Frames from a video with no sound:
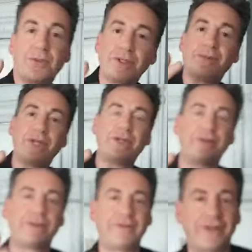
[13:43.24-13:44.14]
to know that if
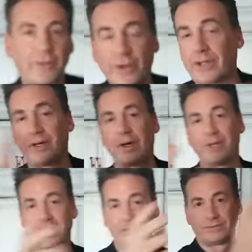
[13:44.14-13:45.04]
they weren't on my,
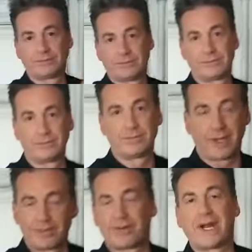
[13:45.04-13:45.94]
my
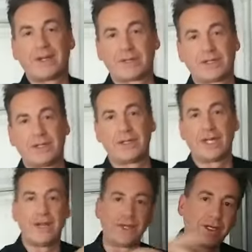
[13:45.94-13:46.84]
prior call and they
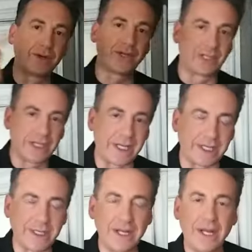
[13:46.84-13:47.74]
go to the link
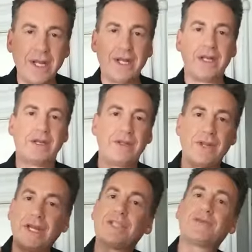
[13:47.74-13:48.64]
and they
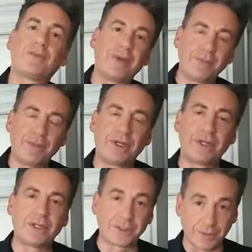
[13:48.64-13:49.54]
ask for my book, because
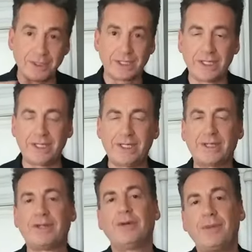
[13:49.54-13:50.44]
there'll be a link here, you'll
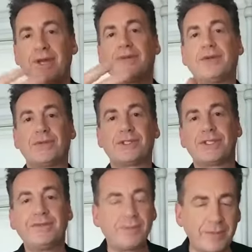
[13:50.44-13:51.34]
be able to receive
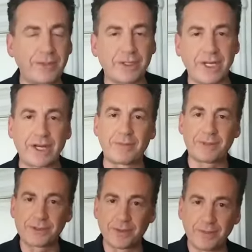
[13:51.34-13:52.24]
my book, How to
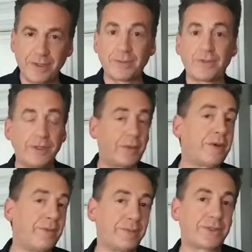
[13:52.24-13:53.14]
Persuade People Who Don't Want to Be
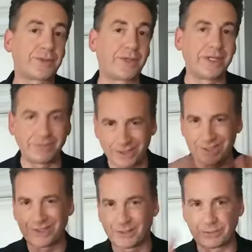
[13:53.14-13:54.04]
Persuaded. Please
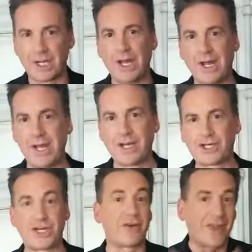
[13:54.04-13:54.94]
don't share
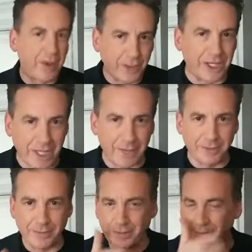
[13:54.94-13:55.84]
that with a lot of people
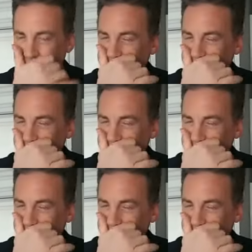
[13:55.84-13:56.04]
because